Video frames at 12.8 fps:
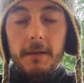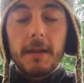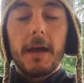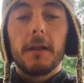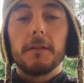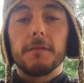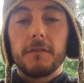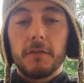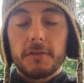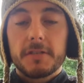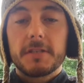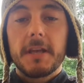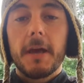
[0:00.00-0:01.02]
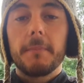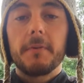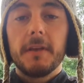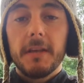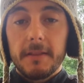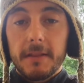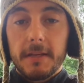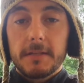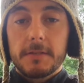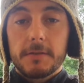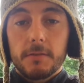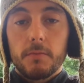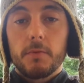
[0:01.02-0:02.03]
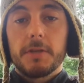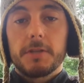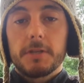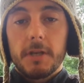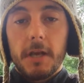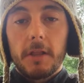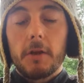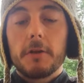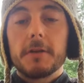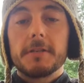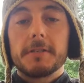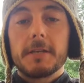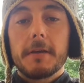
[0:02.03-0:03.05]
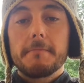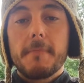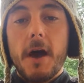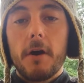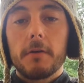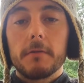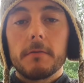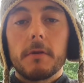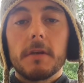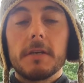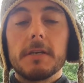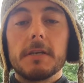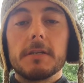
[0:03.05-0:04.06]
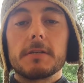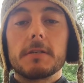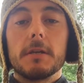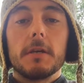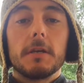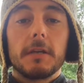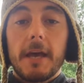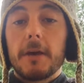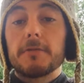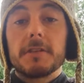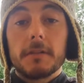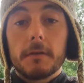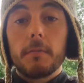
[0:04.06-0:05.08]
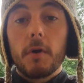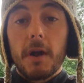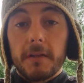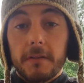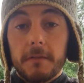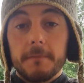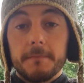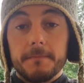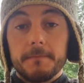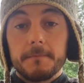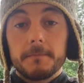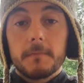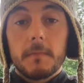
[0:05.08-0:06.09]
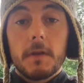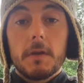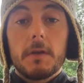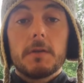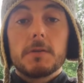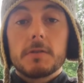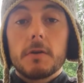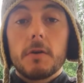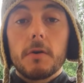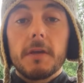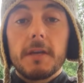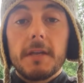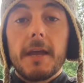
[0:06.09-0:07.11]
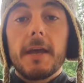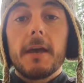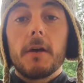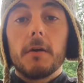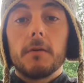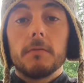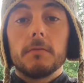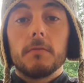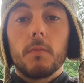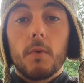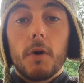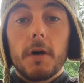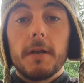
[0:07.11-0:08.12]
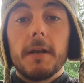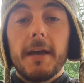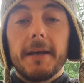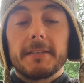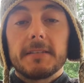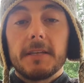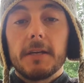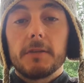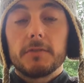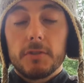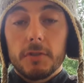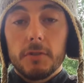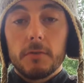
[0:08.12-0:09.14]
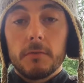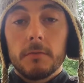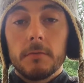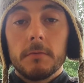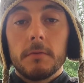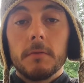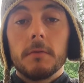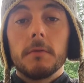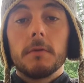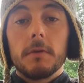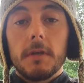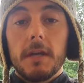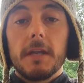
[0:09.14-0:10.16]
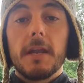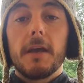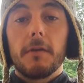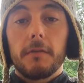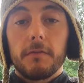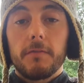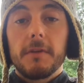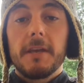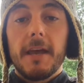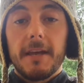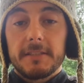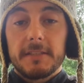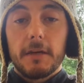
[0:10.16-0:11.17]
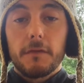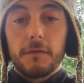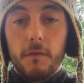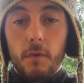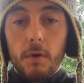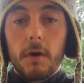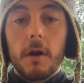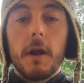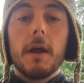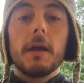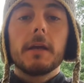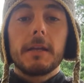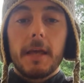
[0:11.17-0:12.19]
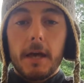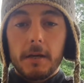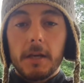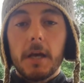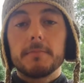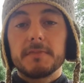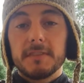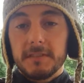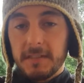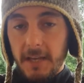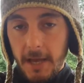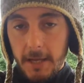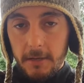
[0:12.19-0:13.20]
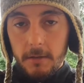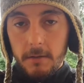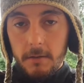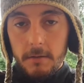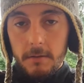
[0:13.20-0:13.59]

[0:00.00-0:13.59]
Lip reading: Now, the first step in this, which I learned at Zen Mountain, is counting the breath. So, inhale 1, exhale 2. Inhale 3, exhale 4. Counting up to 10,